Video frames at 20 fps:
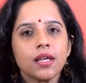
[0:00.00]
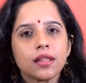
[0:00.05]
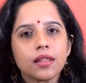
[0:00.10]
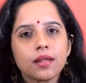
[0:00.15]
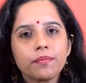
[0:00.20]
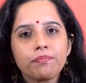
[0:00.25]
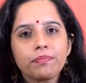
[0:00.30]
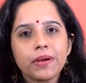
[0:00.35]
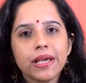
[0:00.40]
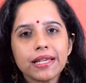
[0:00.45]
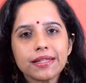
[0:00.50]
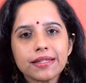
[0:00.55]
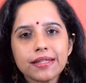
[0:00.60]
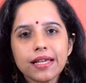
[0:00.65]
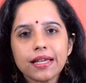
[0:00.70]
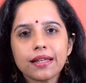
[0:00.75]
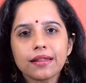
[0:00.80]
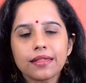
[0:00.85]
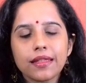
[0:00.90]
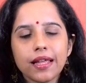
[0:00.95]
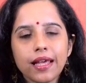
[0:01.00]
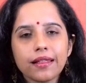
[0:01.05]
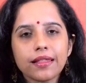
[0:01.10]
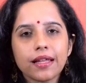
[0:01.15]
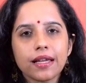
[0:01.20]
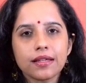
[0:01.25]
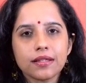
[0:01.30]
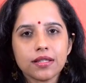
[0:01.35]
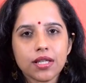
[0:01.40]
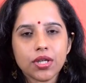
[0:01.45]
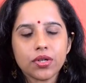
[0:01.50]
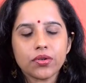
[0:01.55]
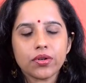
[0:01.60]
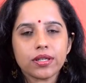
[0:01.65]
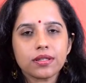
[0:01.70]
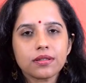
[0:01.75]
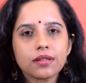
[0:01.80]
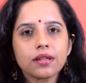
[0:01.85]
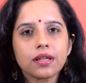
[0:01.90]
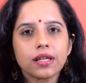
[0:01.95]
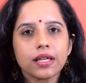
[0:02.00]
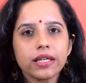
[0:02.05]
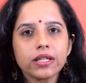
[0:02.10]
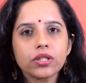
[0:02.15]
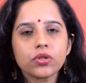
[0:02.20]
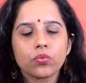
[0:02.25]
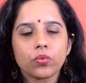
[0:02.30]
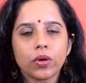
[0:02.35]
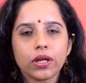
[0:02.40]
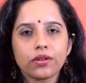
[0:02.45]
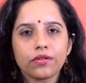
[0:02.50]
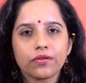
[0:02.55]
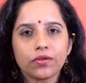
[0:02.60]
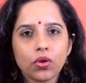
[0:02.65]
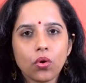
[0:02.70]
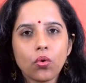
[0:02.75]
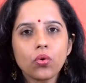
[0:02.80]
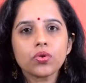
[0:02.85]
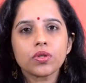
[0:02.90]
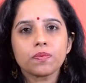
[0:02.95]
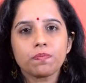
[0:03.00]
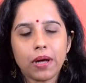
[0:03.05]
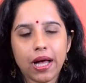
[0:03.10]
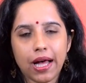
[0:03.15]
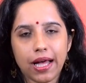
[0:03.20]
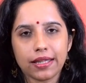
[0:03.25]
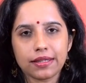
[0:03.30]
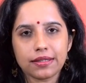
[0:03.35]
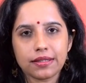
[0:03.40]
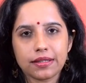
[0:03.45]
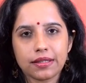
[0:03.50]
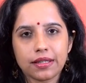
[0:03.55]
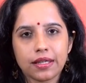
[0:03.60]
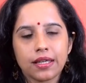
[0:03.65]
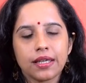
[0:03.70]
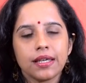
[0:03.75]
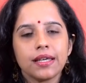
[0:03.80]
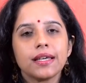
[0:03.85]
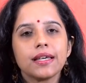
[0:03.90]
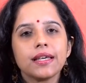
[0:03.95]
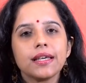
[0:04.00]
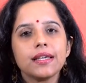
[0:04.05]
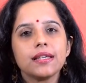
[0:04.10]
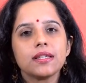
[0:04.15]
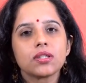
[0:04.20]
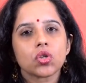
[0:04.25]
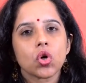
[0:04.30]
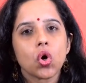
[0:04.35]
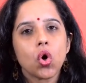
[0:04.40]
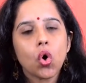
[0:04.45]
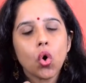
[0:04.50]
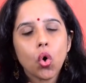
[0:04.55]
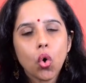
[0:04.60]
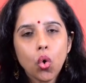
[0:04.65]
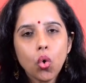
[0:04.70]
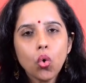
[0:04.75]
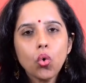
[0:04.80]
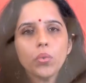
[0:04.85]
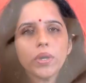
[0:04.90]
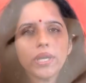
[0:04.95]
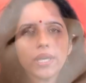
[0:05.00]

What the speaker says: the basic thing that is addressed in each one of those paths is who